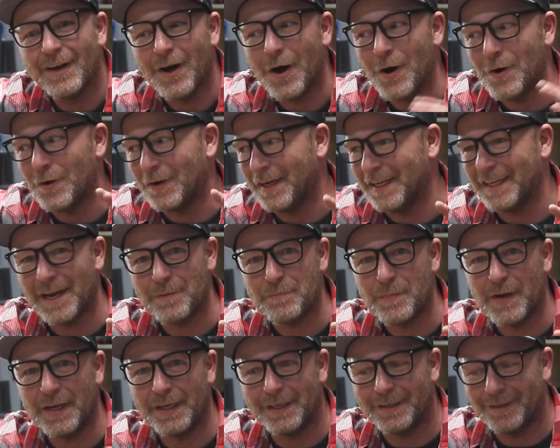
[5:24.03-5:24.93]
Oh, and I
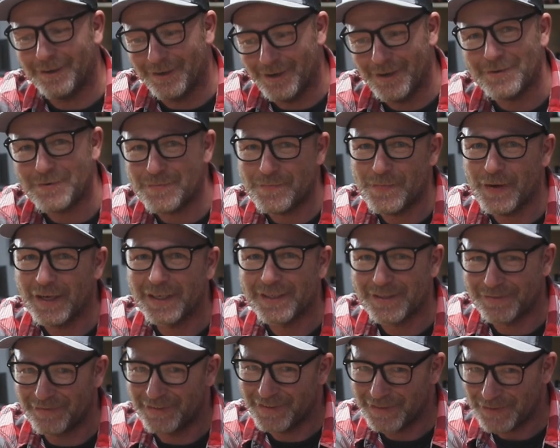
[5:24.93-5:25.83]
paid 100
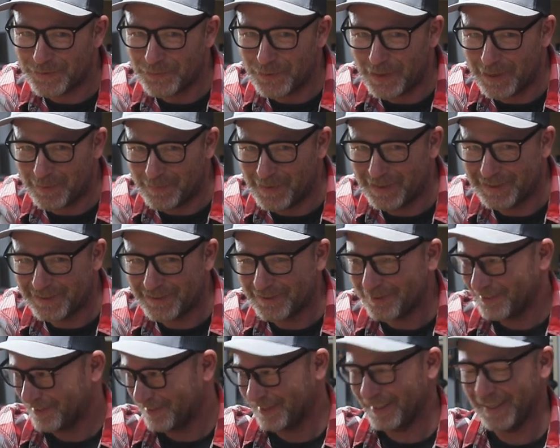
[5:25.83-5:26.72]
bucks for this workbench.
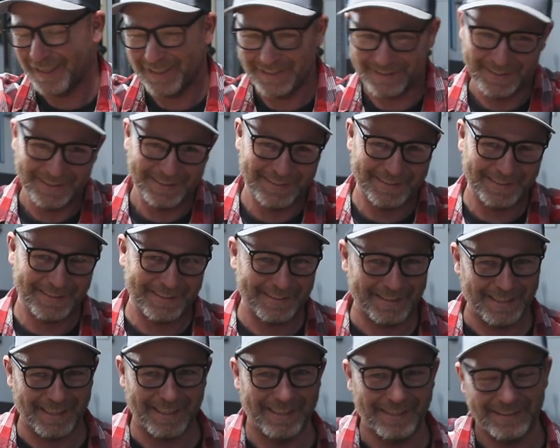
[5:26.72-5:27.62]
I did,
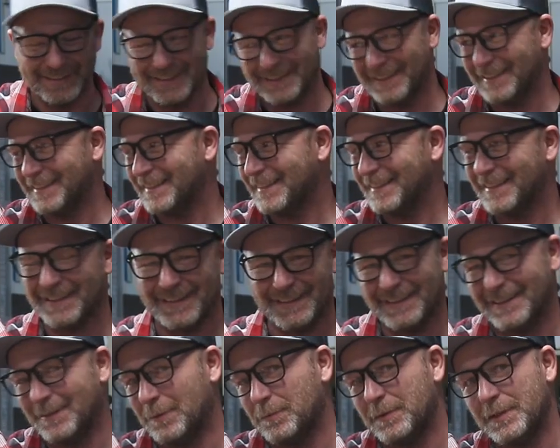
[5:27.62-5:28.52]
I know,
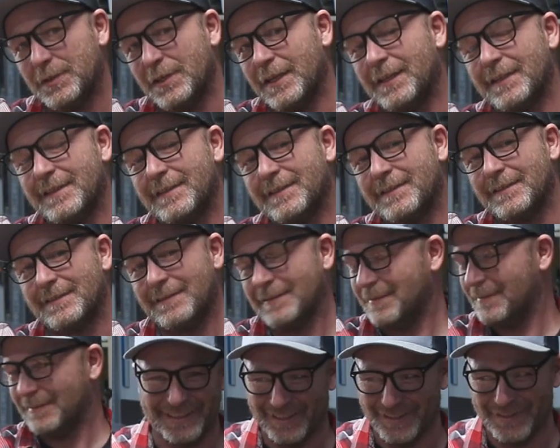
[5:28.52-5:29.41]
don't be jealous.
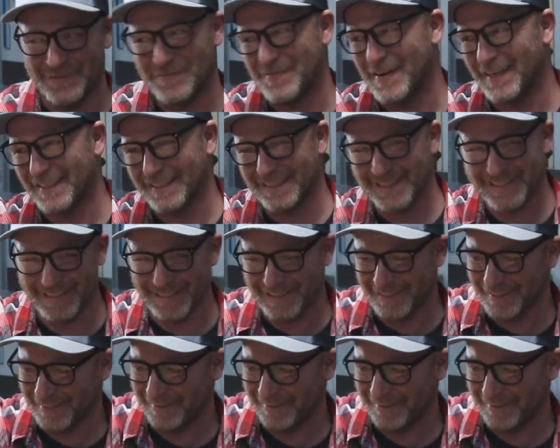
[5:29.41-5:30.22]
100 bucks.